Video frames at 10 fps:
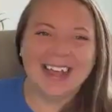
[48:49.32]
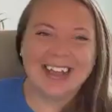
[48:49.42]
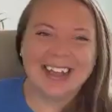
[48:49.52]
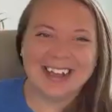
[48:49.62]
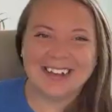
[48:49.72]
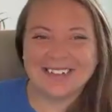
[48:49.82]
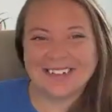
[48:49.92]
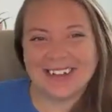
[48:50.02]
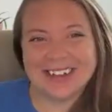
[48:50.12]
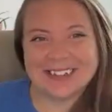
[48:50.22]
All
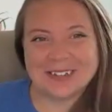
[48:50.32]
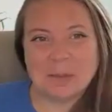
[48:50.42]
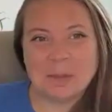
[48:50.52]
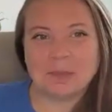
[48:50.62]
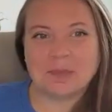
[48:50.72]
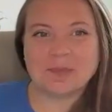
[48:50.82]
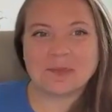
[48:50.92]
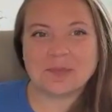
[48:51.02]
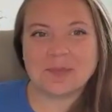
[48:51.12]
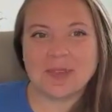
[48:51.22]
right.
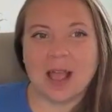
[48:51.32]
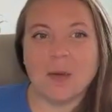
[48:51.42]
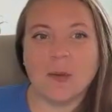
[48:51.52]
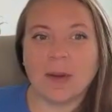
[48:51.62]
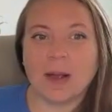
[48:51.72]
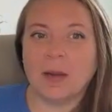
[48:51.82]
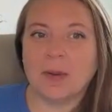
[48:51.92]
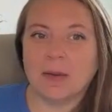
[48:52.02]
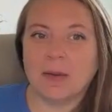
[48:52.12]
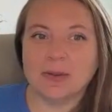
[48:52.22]
I
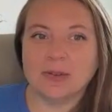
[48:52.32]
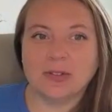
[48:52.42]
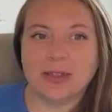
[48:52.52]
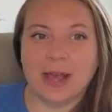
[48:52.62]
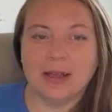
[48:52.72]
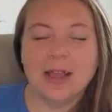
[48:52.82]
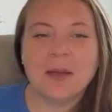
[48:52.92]
probably won't do that.